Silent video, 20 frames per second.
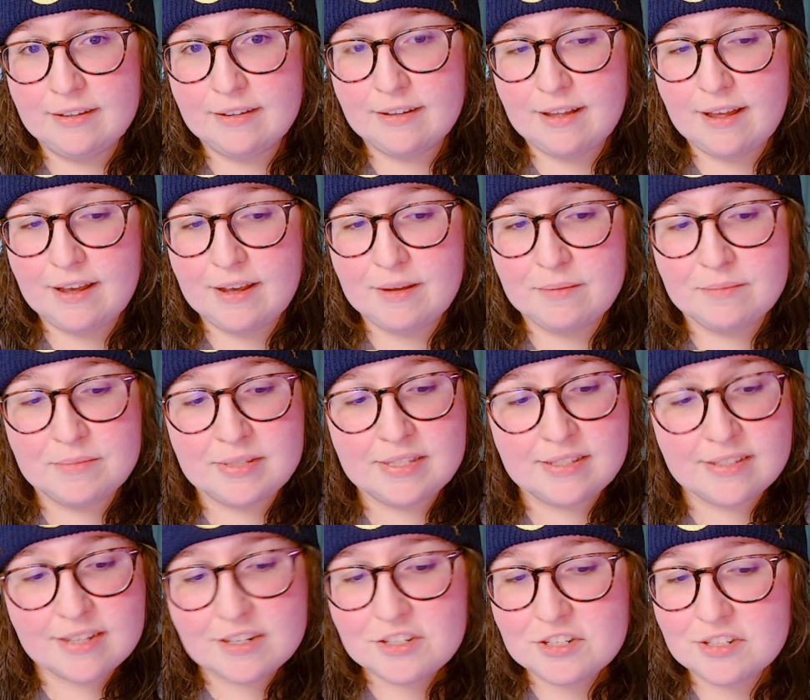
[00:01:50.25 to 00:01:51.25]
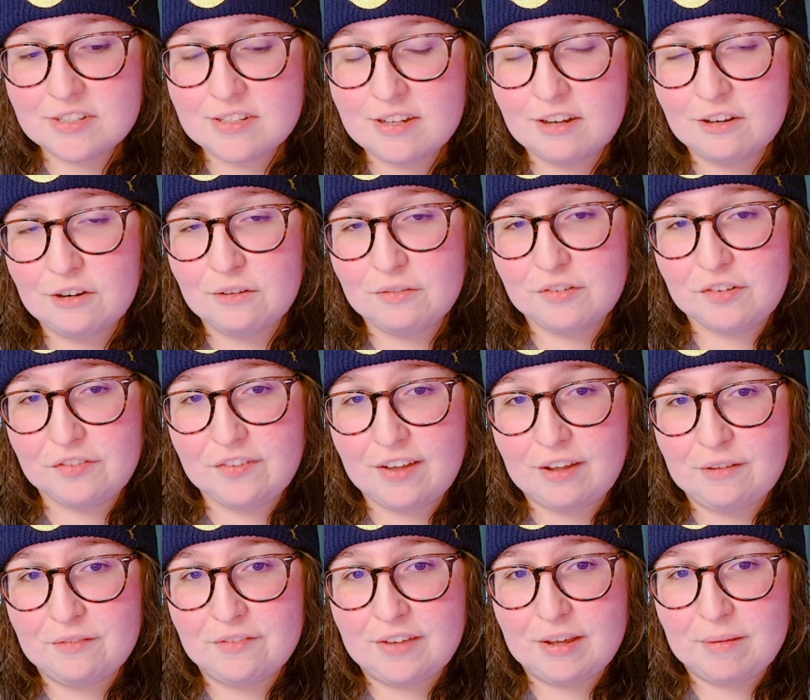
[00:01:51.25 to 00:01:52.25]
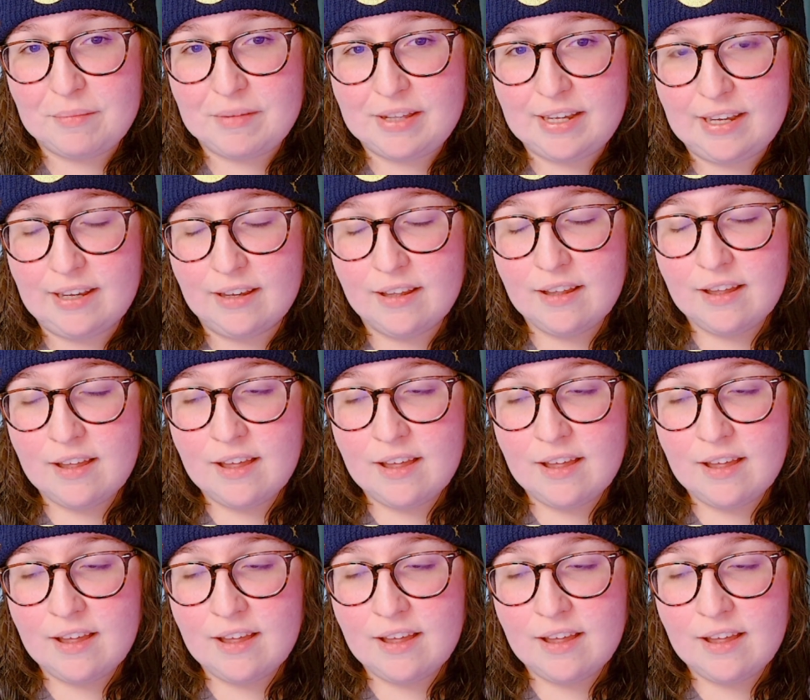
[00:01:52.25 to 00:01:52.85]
I am such a sucker for found family.